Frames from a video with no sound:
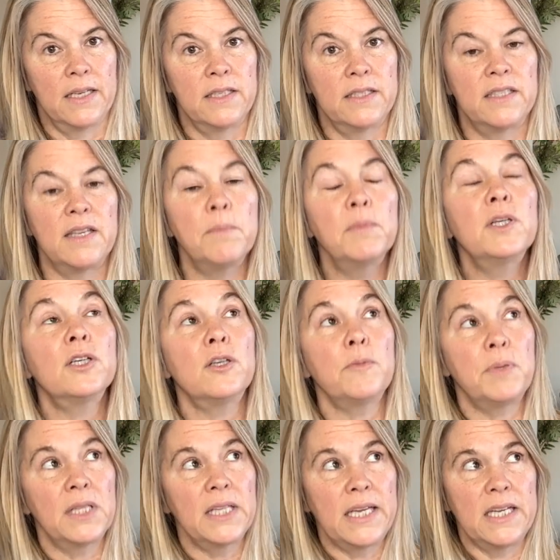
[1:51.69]
Similar
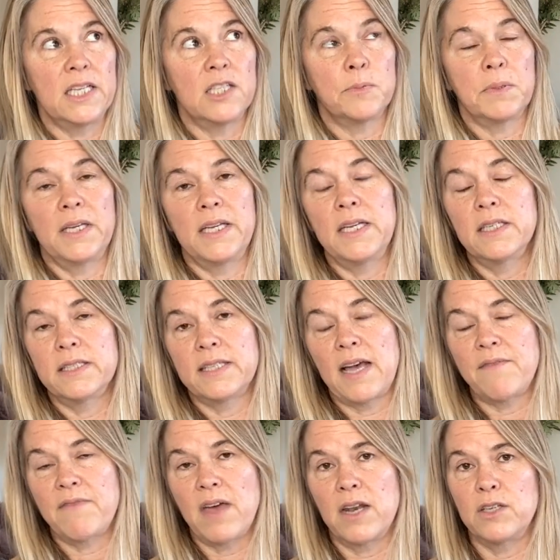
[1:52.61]
to Pleiadians. Pleiadians
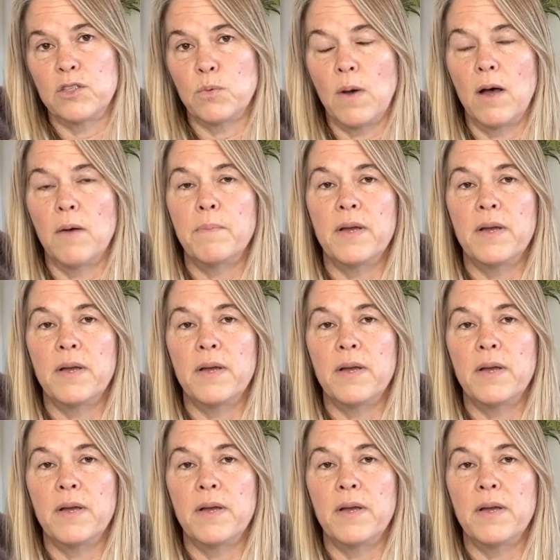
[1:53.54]
have that as well.